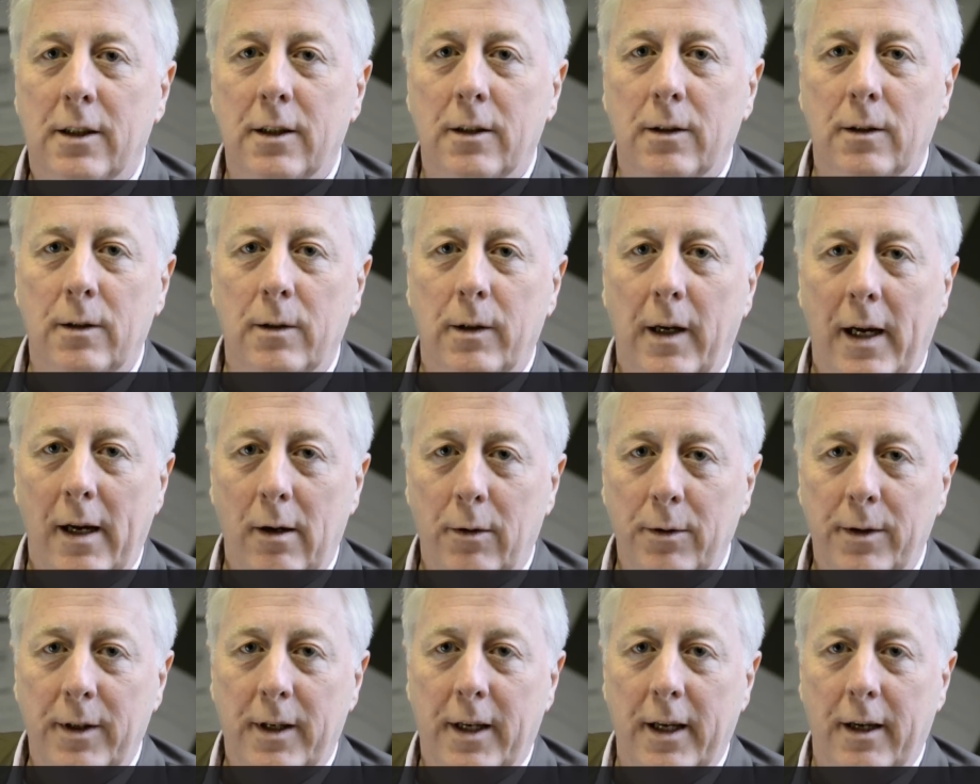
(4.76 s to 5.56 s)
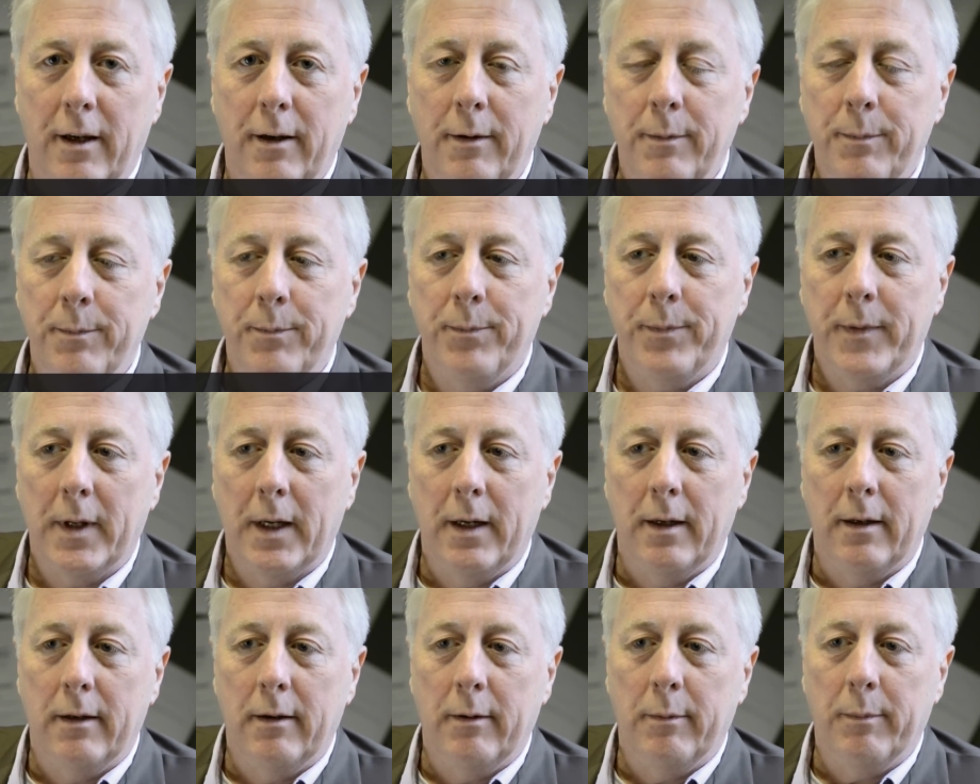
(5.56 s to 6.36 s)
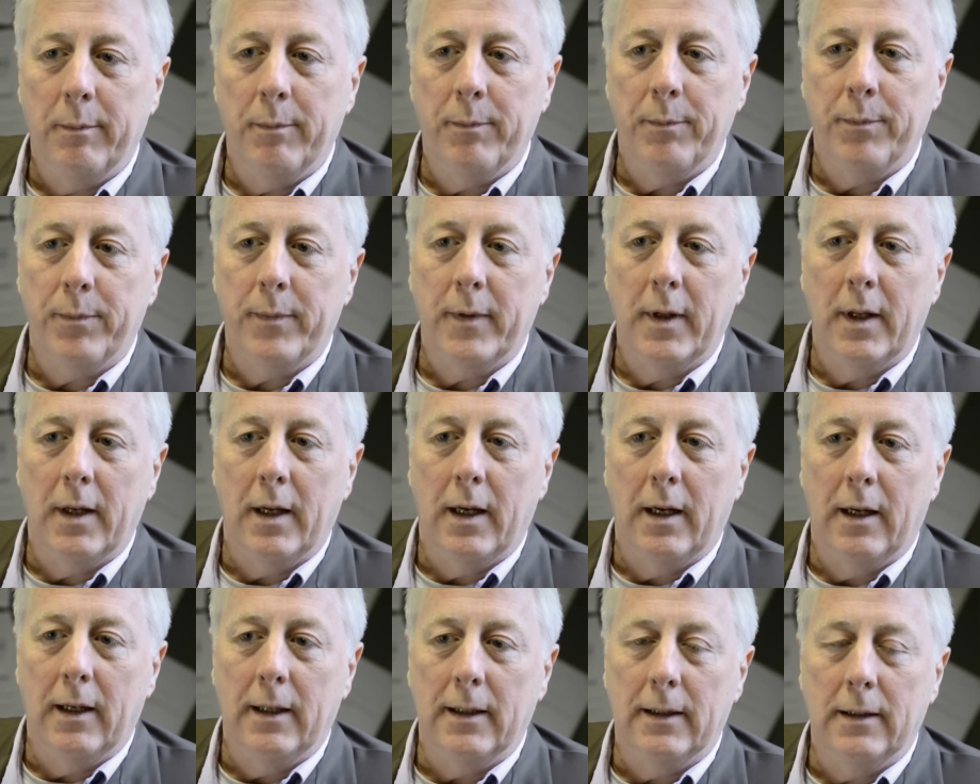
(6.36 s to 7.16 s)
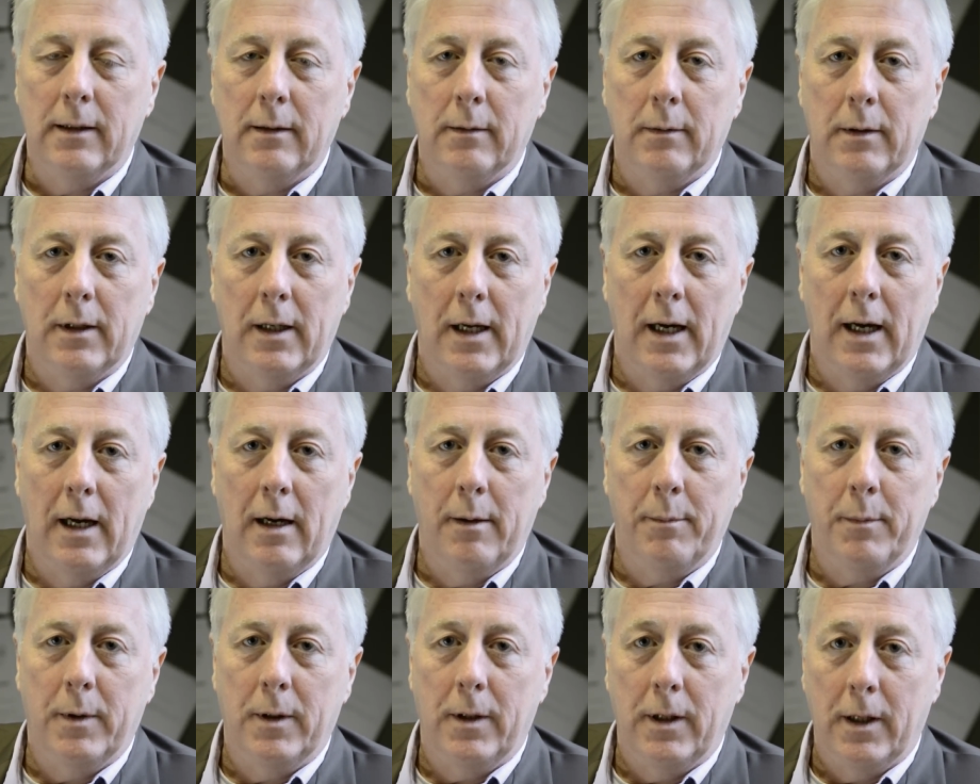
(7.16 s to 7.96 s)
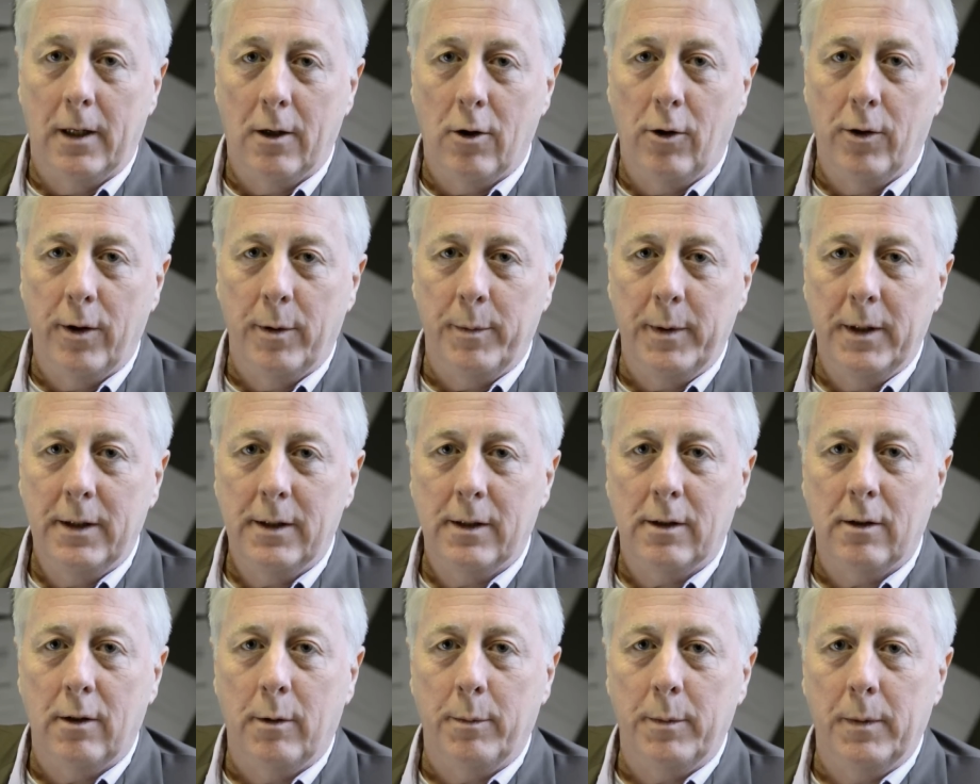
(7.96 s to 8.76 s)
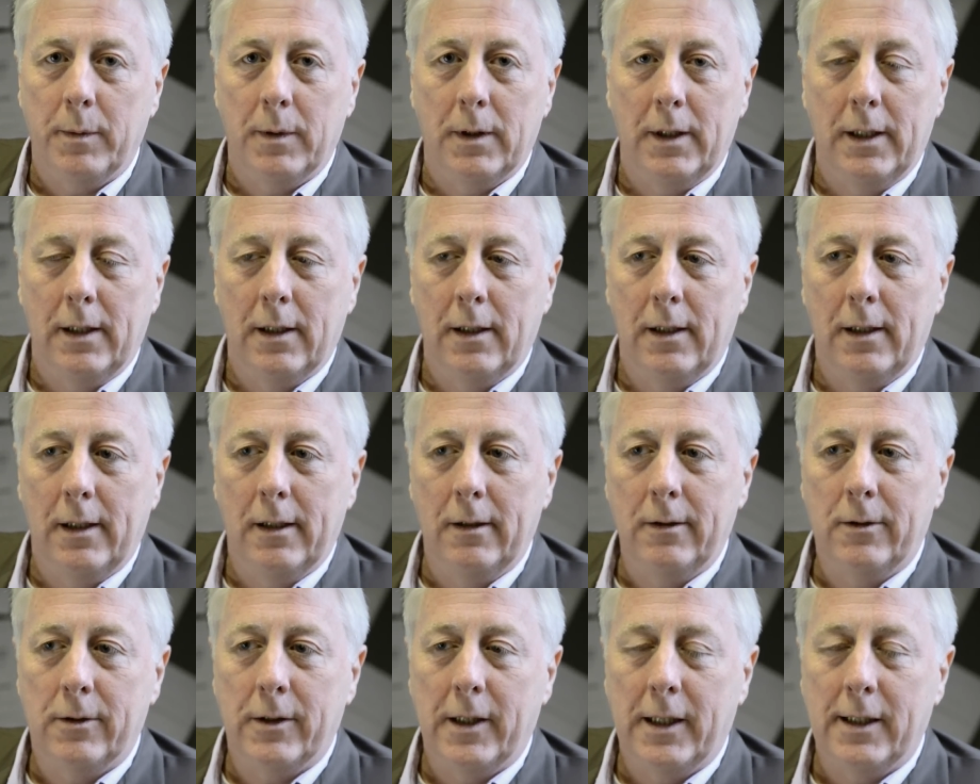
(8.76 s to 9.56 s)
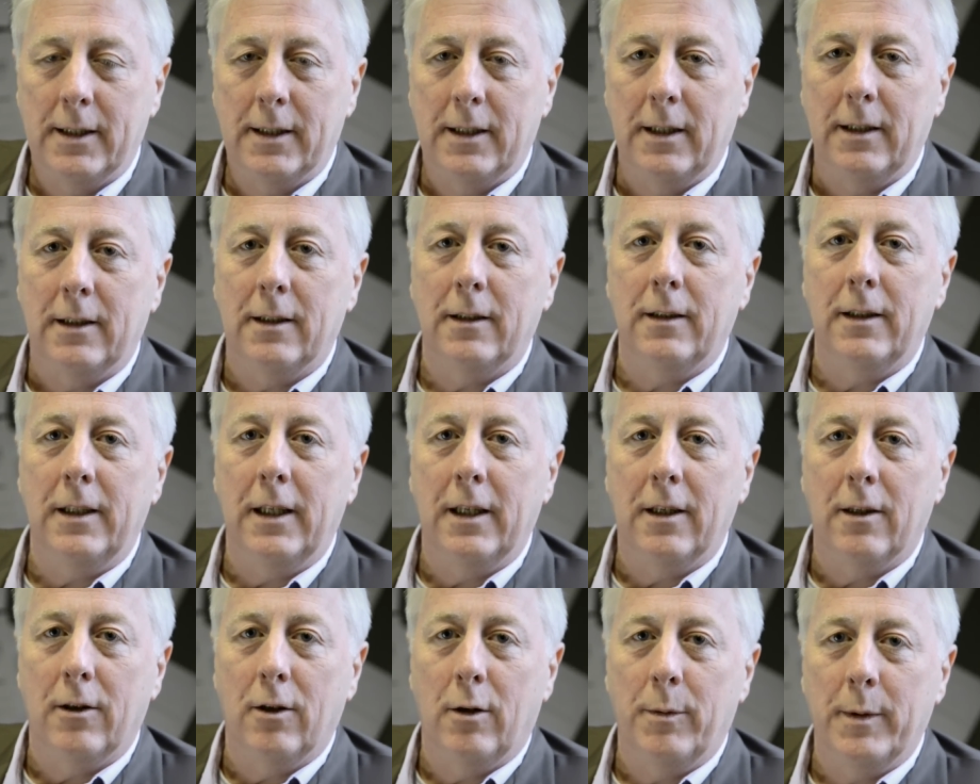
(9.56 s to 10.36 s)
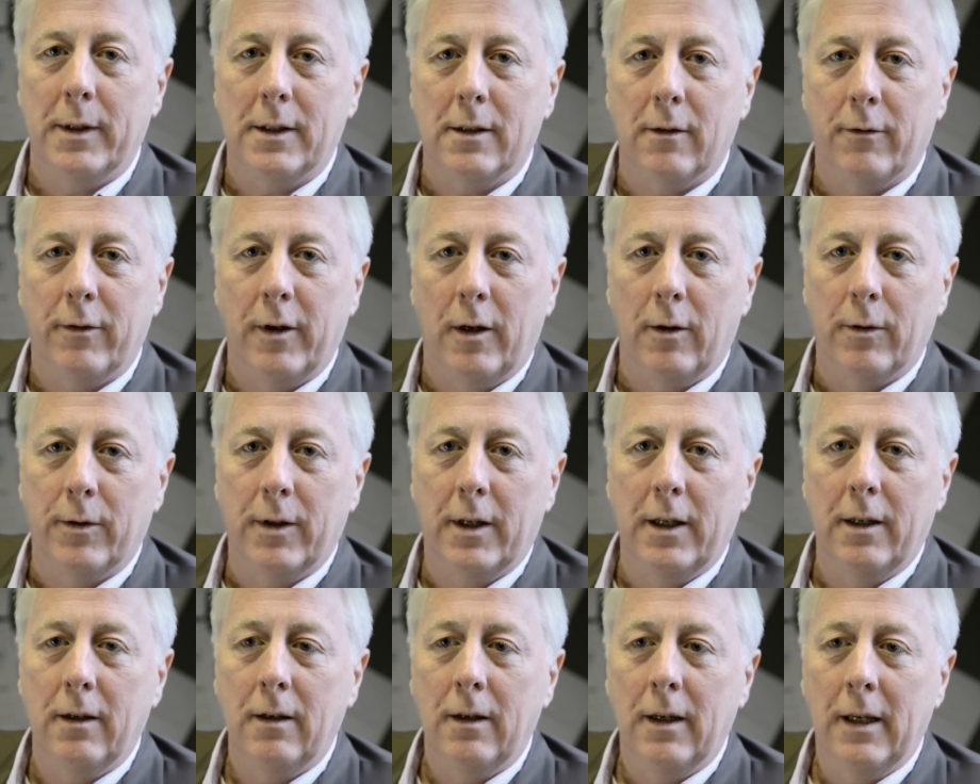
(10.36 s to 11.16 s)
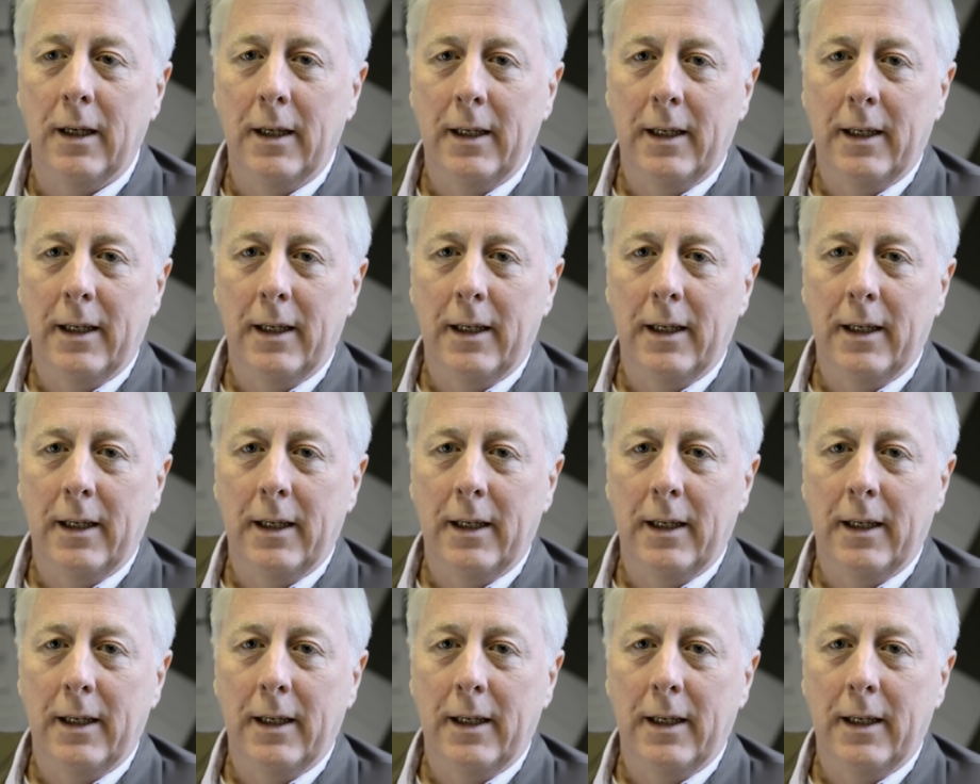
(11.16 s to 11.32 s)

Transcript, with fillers: to healthcare, um, and I'm an economist, so I'm interested in the economics of healthcare.